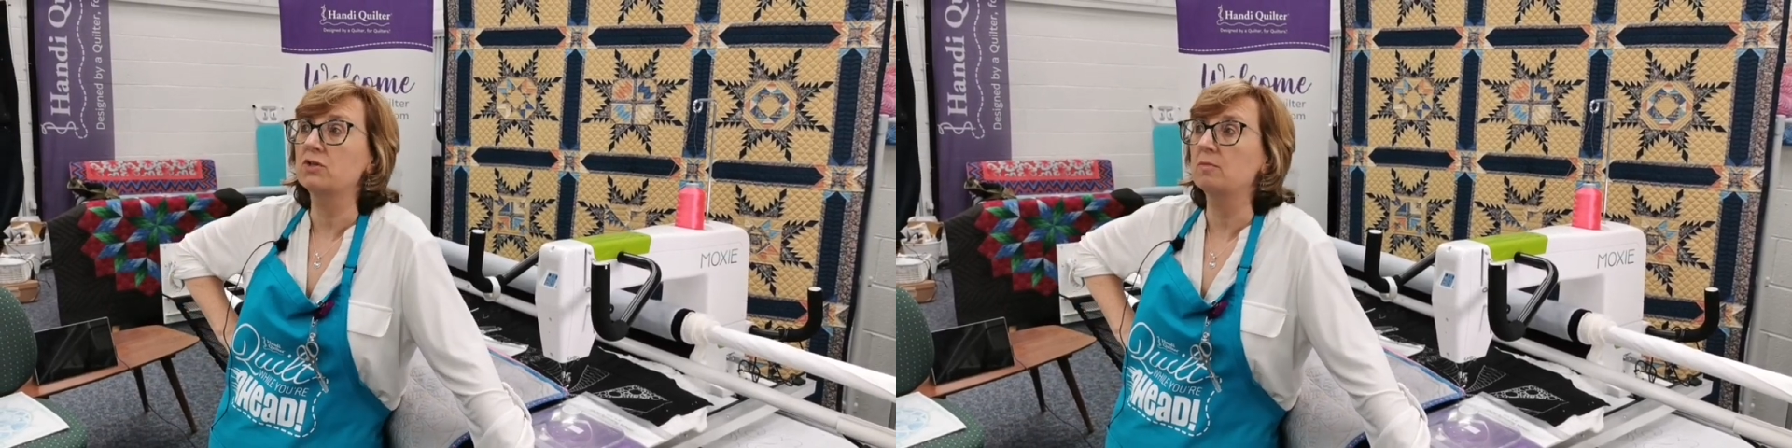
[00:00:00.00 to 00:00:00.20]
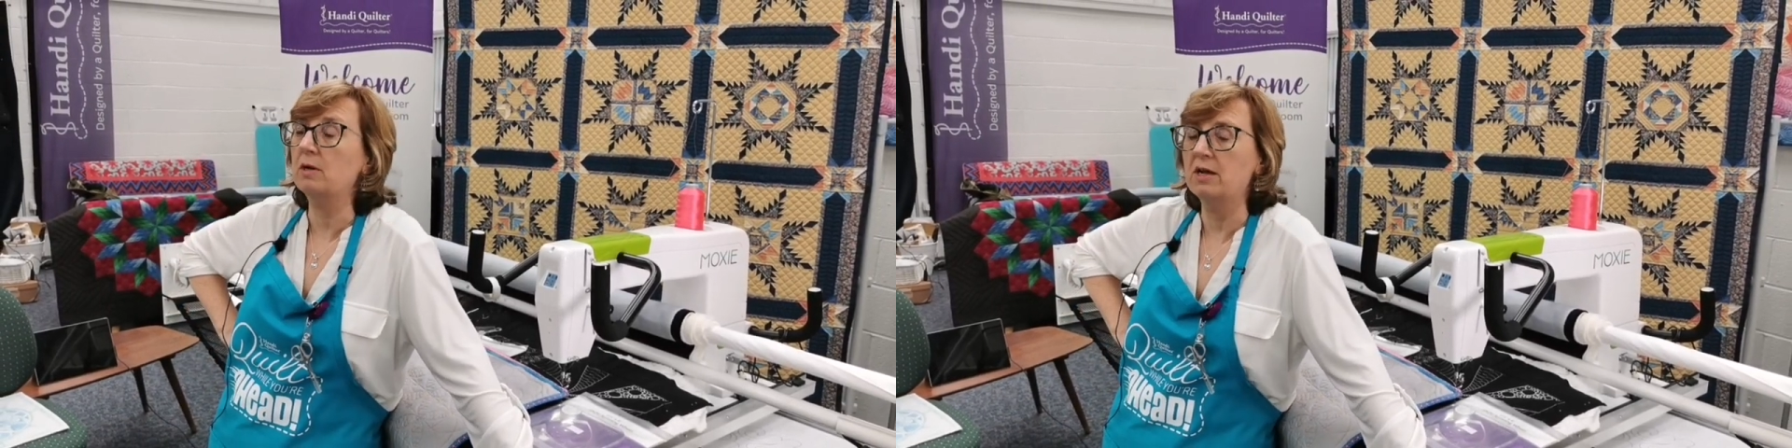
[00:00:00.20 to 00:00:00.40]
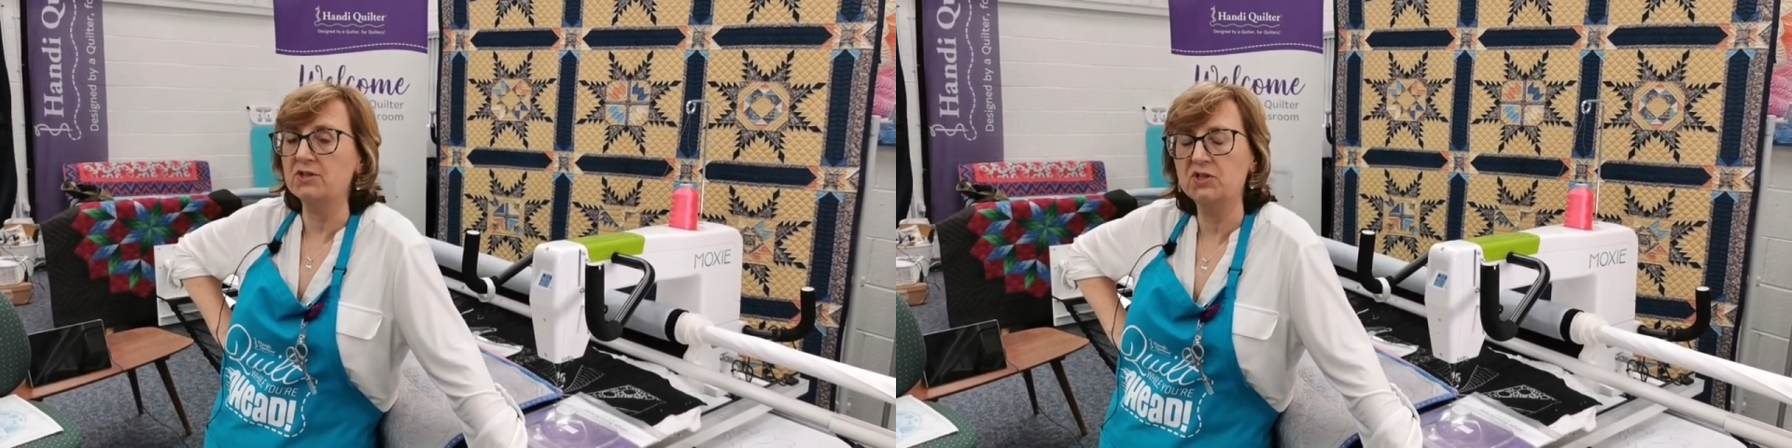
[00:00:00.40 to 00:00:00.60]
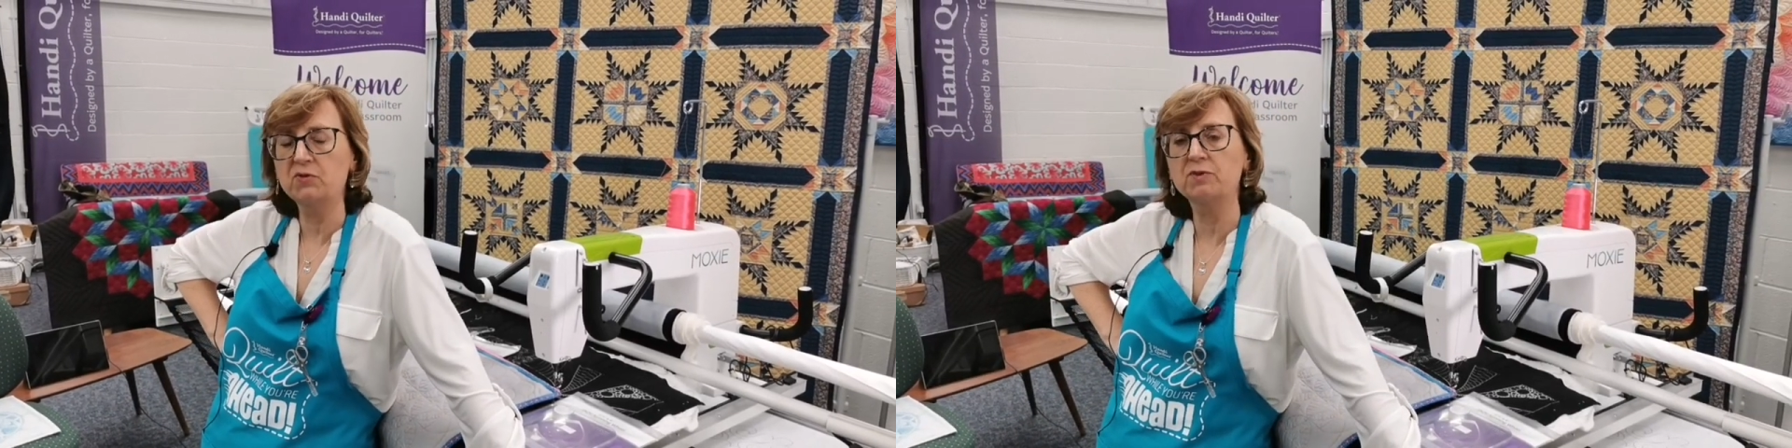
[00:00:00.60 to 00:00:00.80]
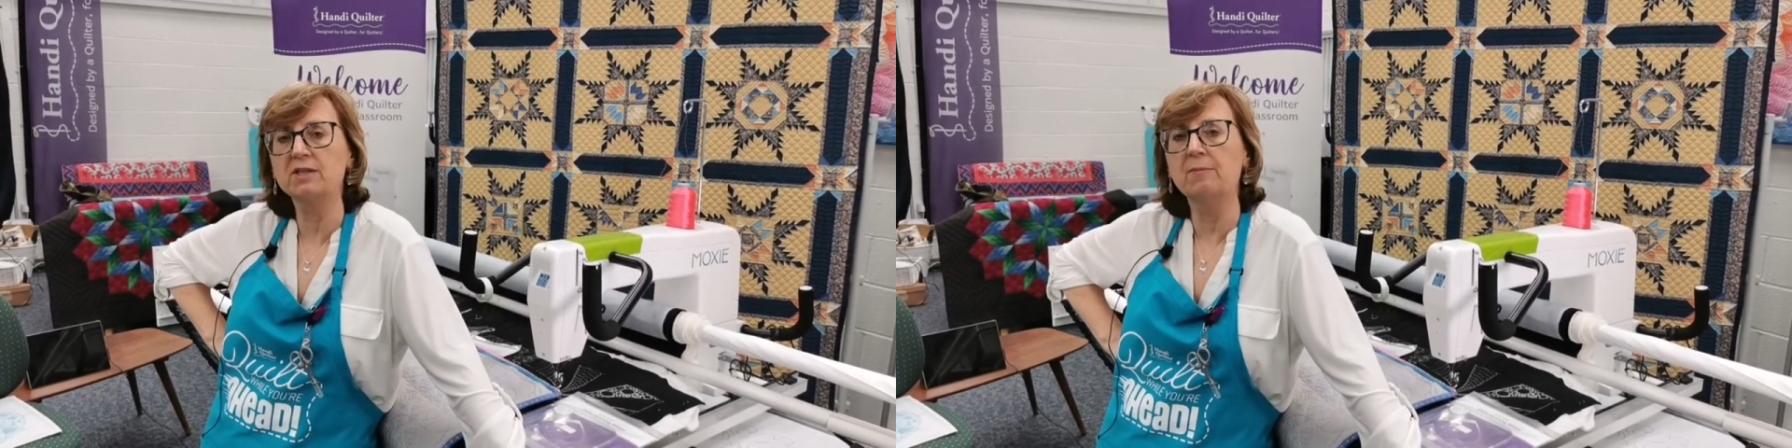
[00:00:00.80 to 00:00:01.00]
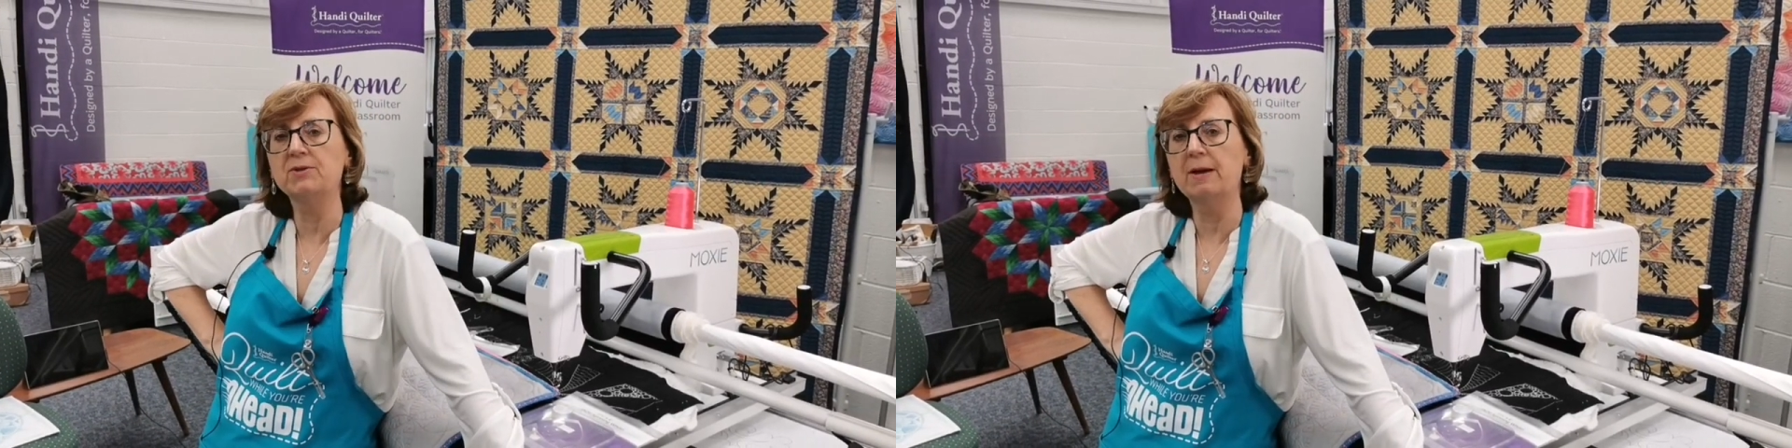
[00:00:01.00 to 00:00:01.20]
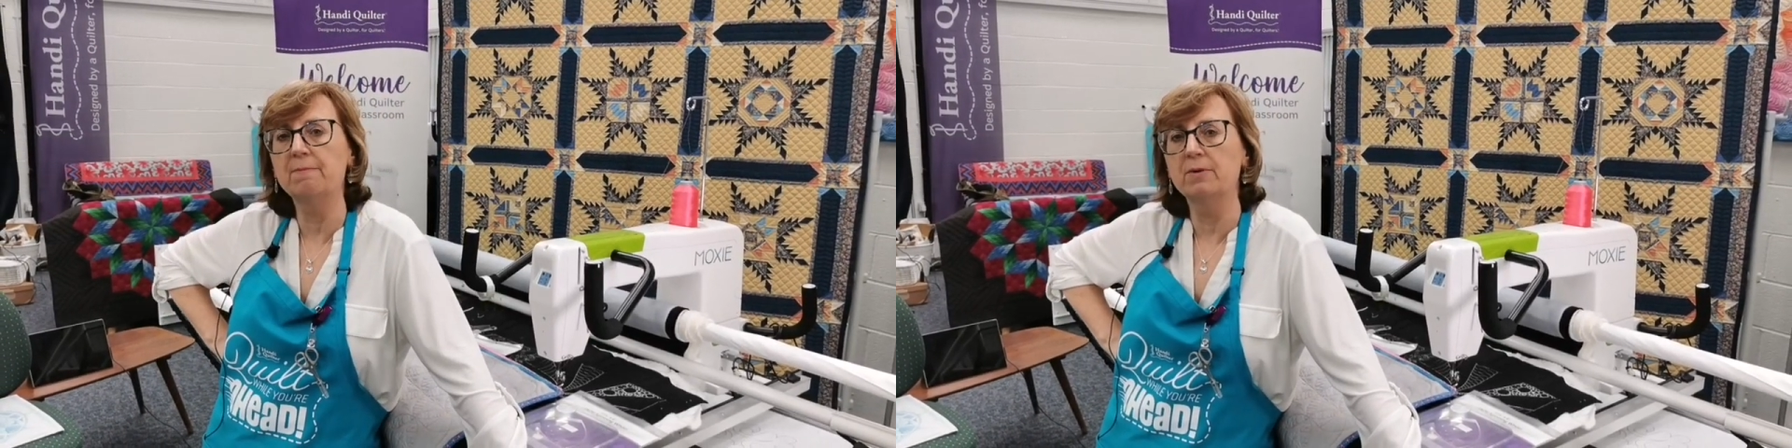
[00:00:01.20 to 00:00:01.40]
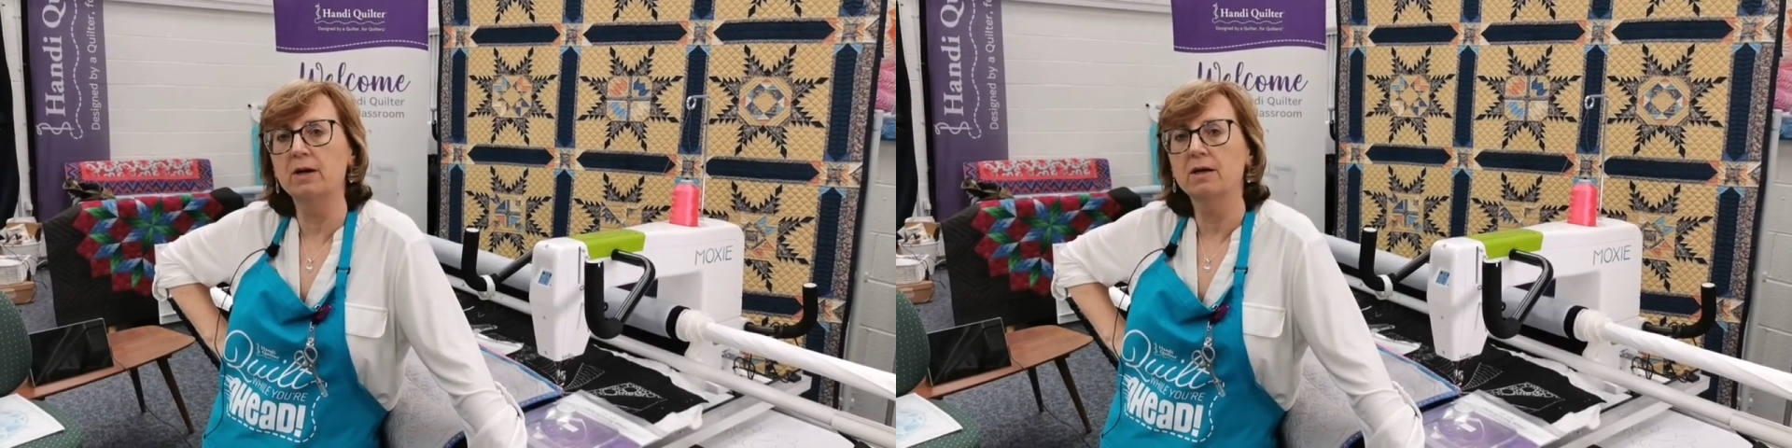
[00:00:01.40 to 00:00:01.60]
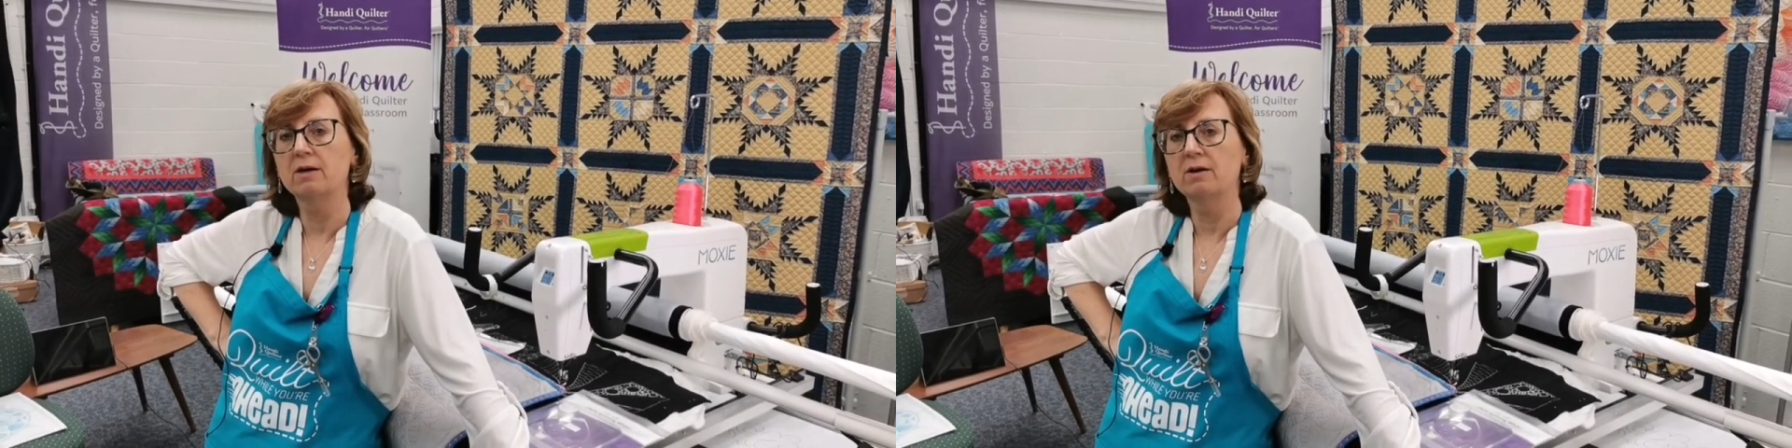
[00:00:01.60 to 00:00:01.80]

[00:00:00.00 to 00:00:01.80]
some classes for September